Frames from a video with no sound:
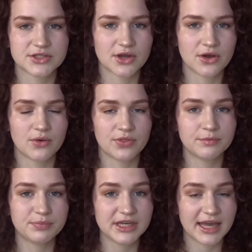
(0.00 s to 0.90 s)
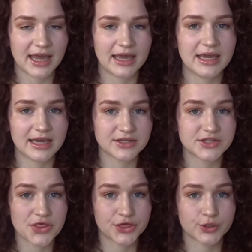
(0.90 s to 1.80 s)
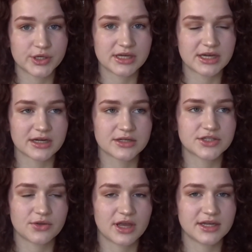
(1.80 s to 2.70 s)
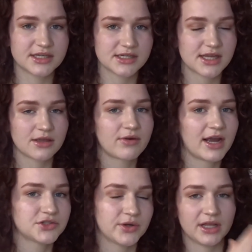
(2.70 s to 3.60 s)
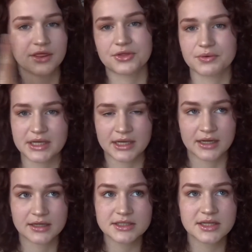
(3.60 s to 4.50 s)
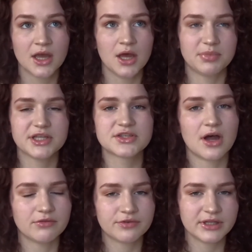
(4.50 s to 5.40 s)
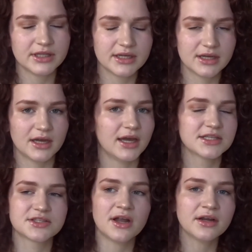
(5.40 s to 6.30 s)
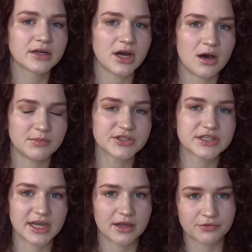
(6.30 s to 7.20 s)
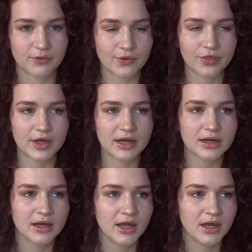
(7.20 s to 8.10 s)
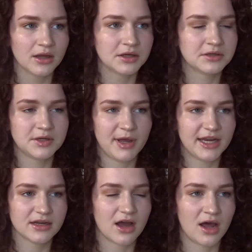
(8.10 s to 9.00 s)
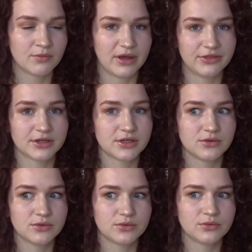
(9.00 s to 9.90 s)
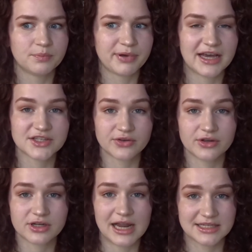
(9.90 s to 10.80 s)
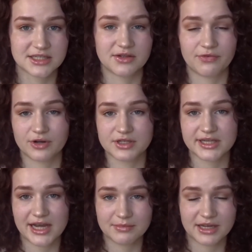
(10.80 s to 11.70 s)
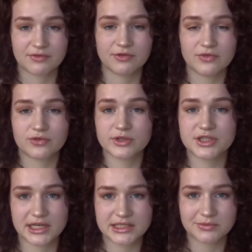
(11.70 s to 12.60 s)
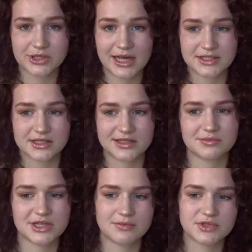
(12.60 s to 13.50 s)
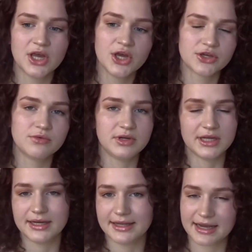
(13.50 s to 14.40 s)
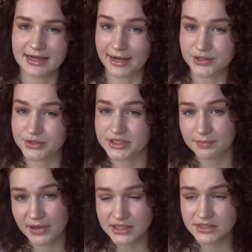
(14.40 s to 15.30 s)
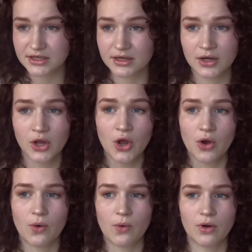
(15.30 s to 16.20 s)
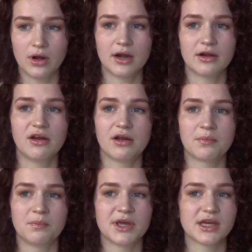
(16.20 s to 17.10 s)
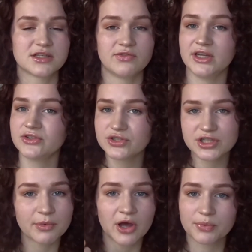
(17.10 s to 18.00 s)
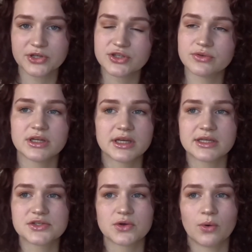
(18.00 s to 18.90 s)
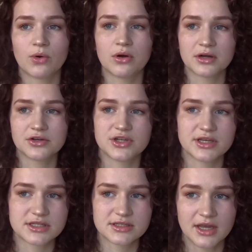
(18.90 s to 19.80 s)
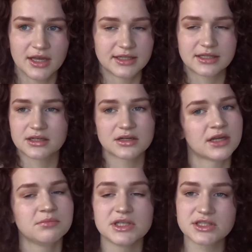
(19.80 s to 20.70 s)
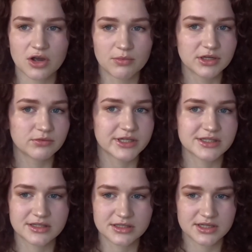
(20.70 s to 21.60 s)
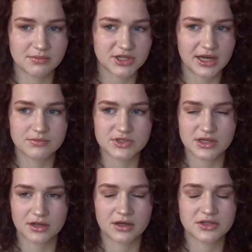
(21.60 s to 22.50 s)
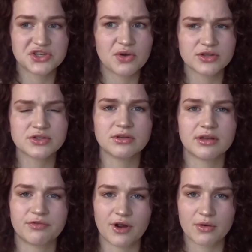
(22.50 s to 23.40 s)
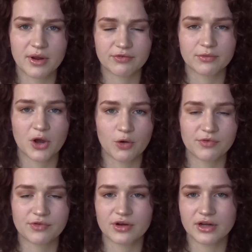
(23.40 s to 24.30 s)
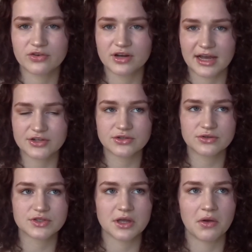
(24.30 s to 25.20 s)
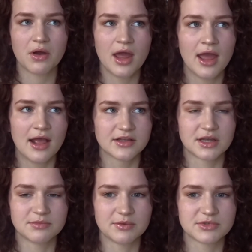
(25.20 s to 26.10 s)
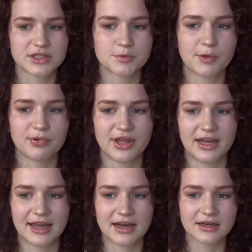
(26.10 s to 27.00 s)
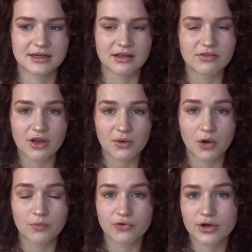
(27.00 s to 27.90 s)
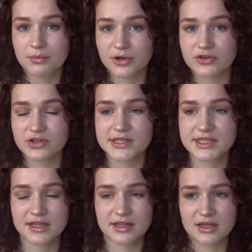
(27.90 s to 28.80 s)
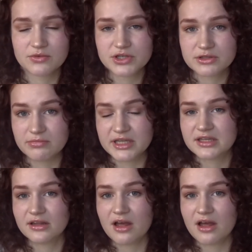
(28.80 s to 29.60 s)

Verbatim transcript: So the BA is three years. So the idea is that you graduate in three years, but it's not really, it's not uncommon to take a fourth year depending on whether you pass all your classes the first time like if you have to retake some classes sometimes you need like an extra semester or because of internship opportunities or just like there can be so many reasons sometimes because you also live far away from home if you're an international so sometimes there's people that like need to go home for an emergency and then you just miss a